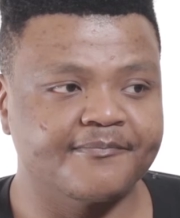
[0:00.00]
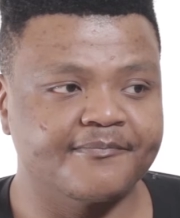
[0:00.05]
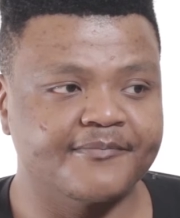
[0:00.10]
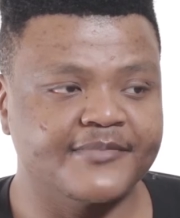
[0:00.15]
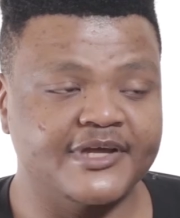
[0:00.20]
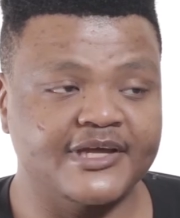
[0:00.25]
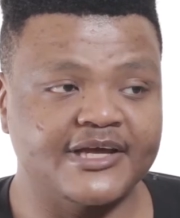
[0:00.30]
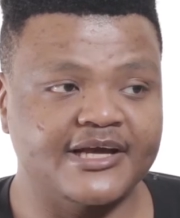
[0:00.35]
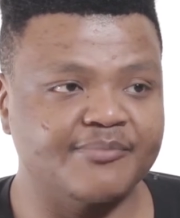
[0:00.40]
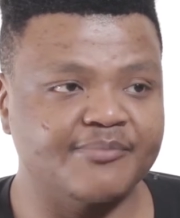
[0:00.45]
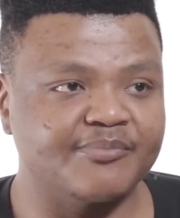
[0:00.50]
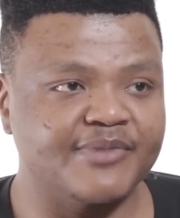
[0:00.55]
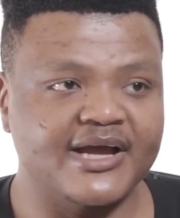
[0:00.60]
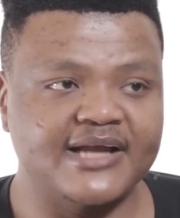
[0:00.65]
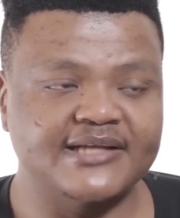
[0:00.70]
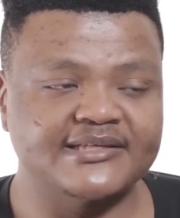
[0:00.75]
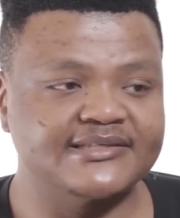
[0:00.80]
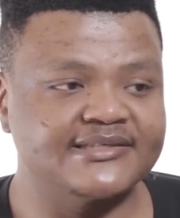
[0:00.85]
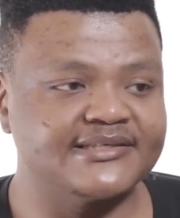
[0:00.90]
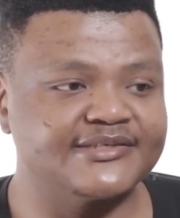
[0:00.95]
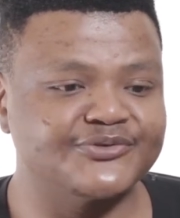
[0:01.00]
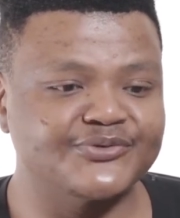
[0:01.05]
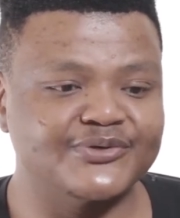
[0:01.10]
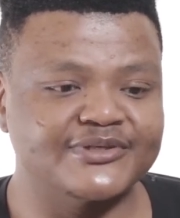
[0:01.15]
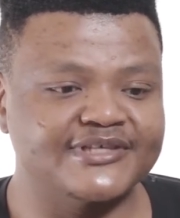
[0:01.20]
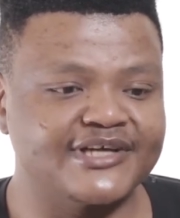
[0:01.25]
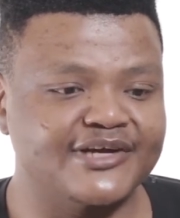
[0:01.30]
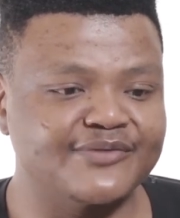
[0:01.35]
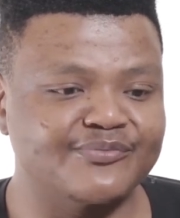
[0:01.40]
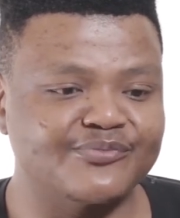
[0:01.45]
Yeah,
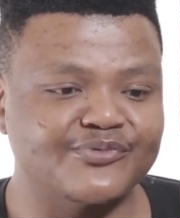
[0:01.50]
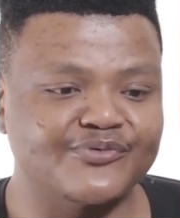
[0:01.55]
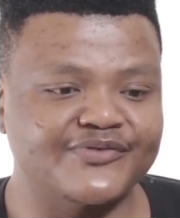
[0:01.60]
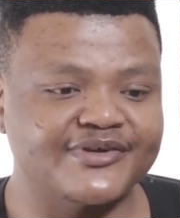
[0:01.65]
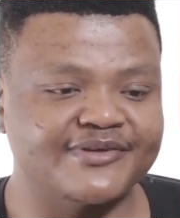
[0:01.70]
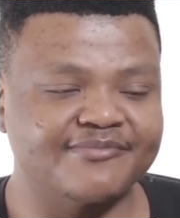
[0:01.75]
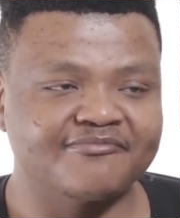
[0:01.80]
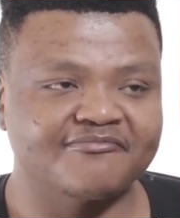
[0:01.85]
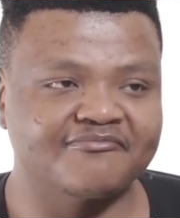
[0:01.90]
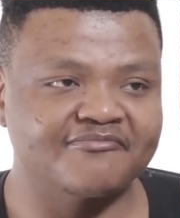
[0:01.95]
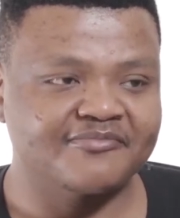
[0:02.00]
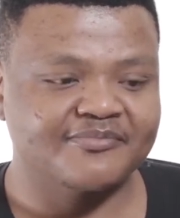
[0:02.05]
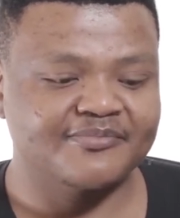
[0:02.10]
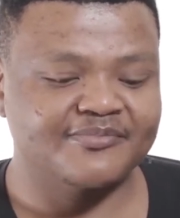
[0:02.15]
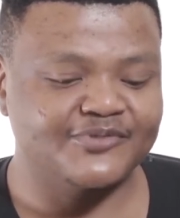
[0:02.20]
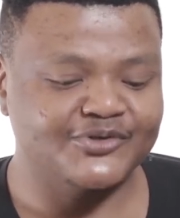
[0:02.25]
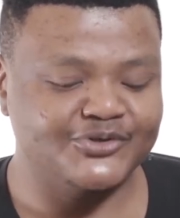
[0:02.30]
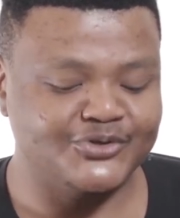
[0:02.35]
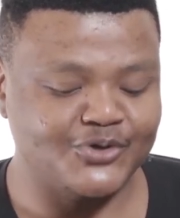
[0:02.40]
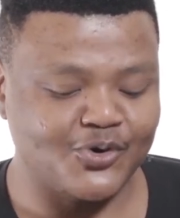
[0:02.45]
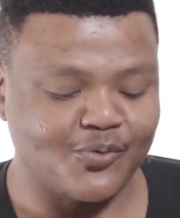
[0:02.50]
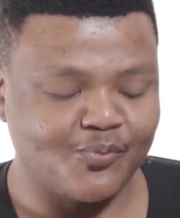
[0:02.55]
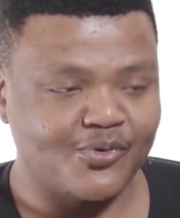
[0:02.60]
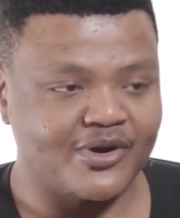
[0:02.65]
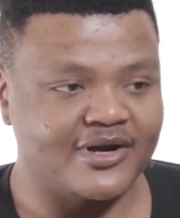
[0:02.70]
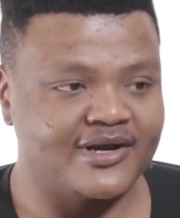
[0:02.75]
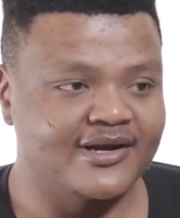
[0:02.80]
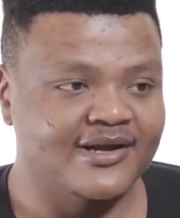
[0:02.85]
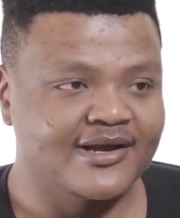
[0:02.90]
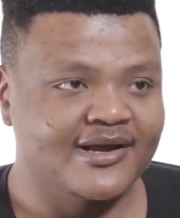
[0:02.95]
anti-suicide movie, dope
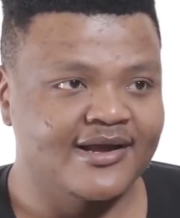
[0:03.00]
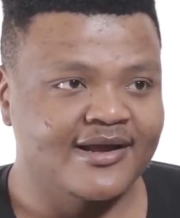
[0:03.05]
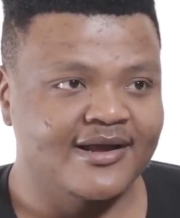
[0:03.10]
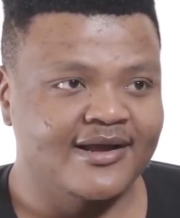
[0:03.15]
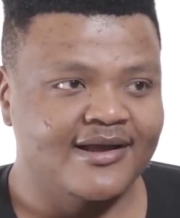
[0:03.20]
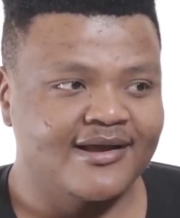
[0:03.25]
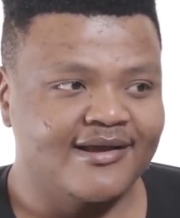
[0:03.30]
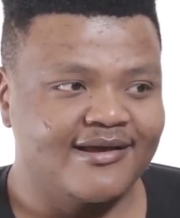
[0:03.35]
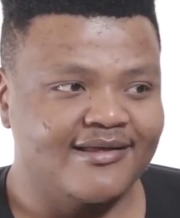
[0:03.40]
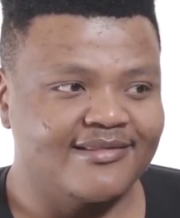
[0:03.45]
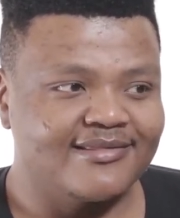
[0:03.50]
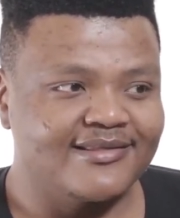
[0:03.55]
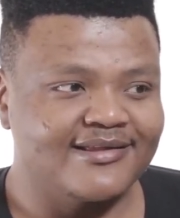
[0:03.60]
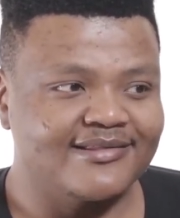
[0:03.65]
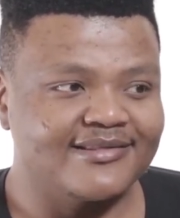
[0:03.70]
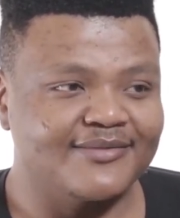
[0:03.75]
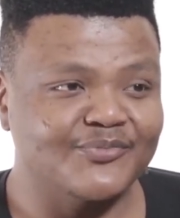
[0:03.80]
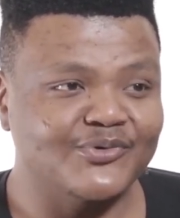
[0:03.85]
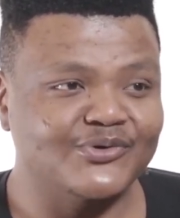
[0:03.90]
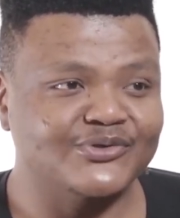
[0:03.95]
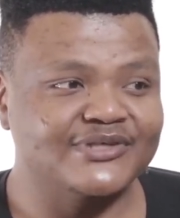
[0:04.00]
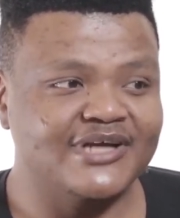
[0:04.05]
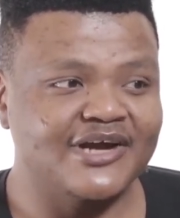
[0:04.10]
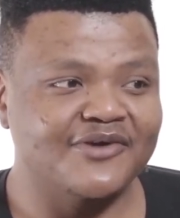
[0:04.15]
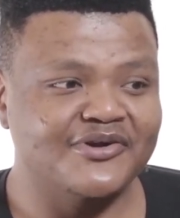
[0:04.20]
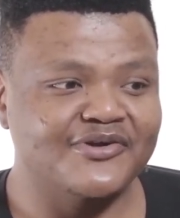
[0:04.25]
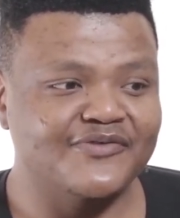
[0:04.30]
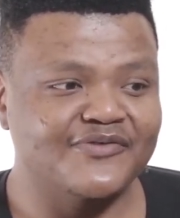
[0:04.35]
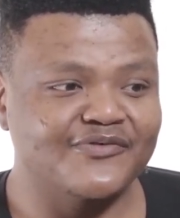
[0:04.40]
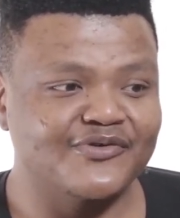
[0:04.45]
one. And then the most
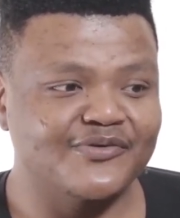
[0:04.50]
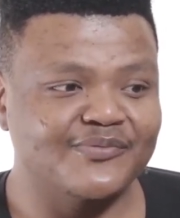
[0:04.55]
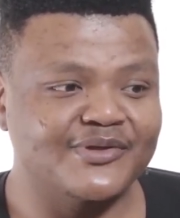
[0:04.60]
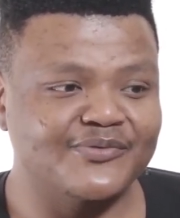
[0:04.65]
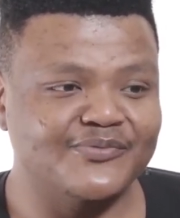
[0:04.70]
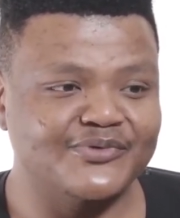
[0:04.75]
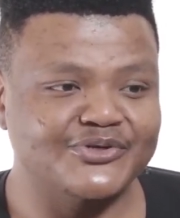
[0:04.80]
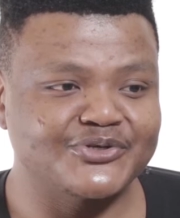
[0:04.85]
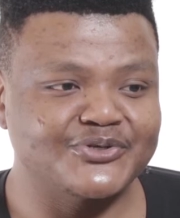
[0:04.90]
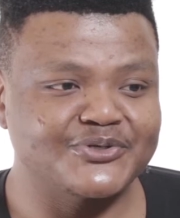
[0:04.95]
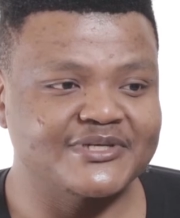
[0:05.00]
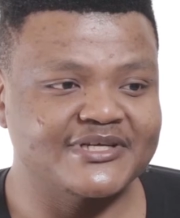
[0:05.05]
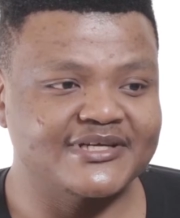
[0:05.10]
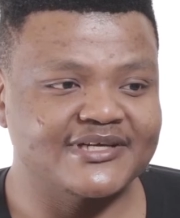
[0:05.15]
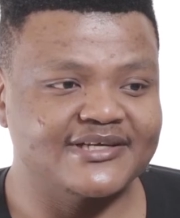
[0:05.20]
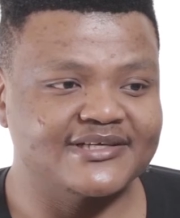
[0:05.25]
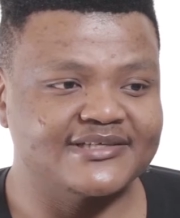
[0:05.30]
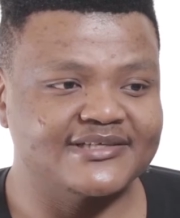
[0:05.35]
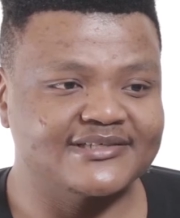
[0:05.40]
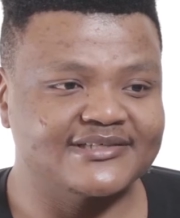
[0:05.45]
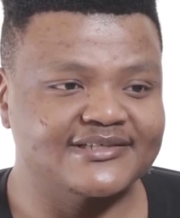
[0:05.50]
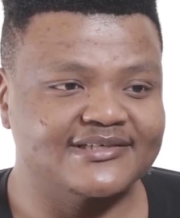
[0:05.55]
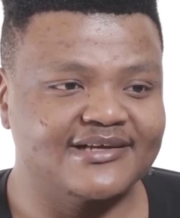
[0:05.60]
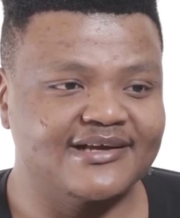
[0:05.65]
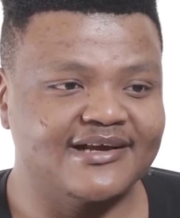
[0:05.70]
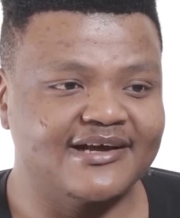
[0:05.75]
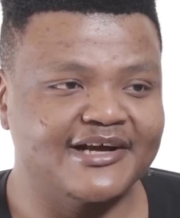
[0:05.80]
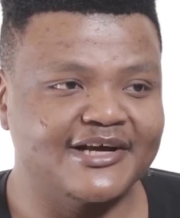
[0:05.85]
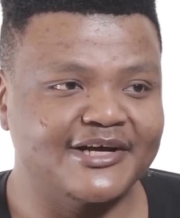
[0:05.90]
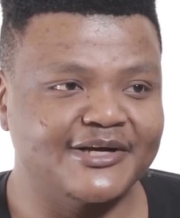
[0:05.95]
current film that we're shooting is
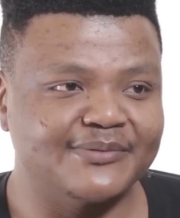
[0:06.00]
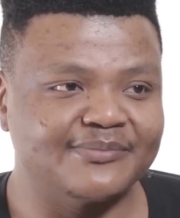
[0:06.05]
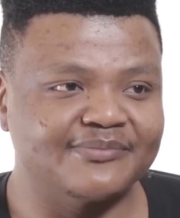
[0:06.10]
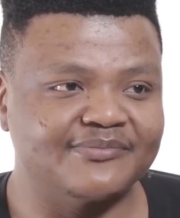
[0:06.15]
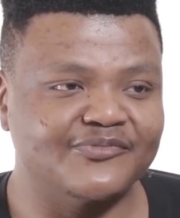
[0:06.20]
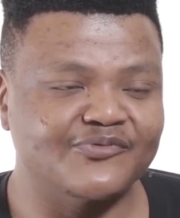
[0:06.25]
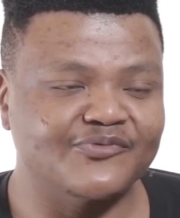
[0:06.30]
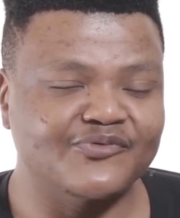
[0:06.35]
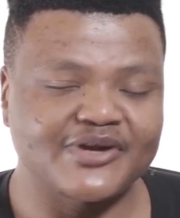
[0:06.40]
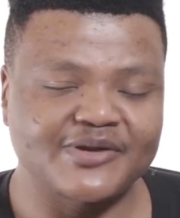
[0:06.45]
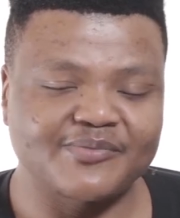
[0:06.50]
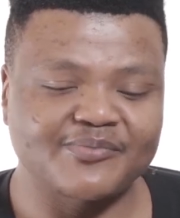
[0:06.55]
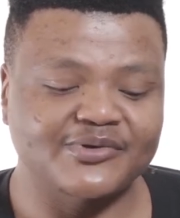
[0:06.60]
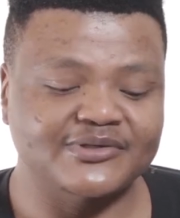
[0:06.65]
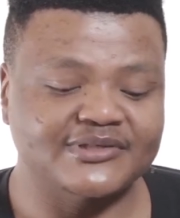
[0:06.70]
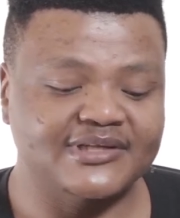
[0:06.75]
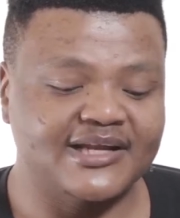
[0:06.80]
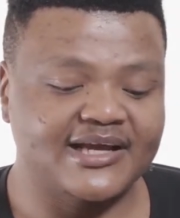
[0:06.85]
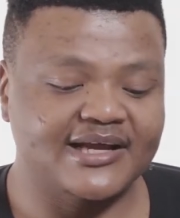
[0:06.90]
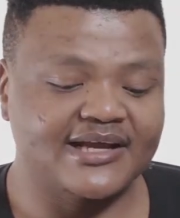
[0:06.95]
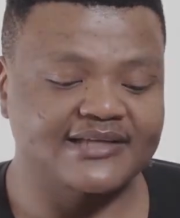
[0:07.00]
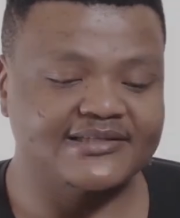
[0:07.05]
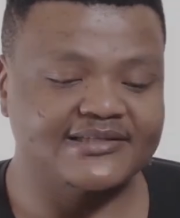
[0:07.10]
Rainbows, and like I